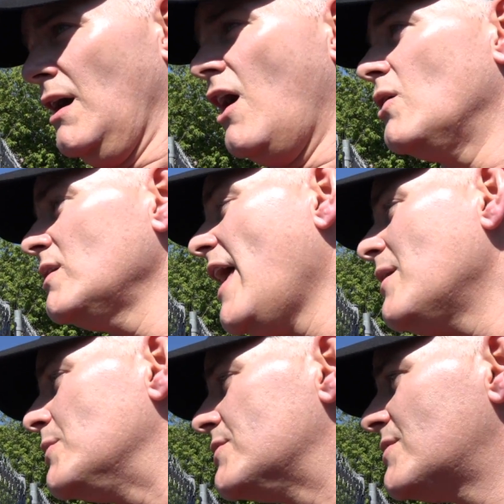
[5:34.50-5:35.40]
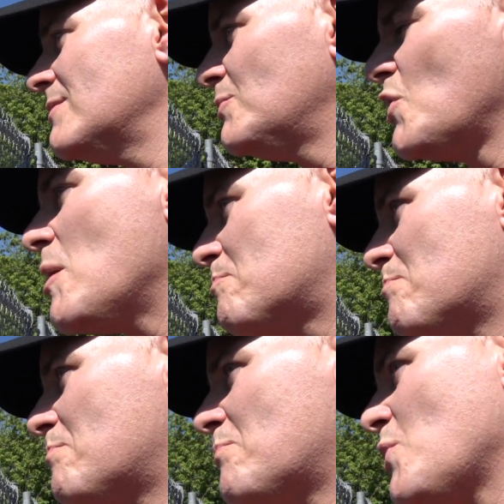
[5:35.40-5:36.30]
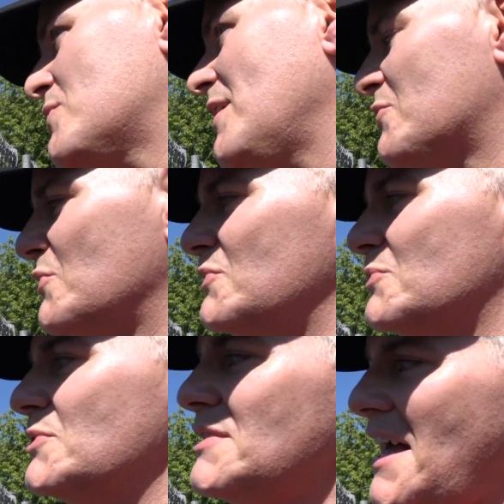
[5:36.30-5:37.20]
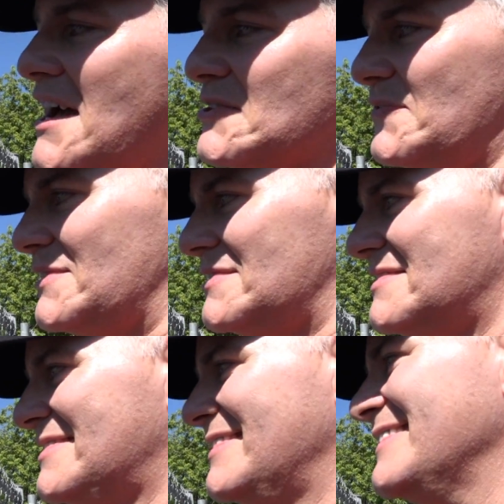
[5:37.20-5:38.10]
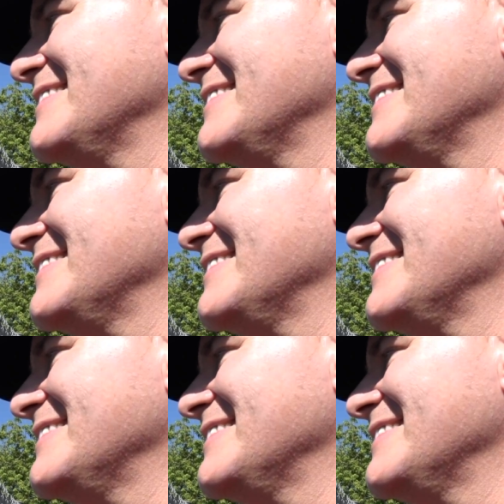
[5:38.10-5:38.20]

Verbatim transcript: our language. We're not protesters, we're activists.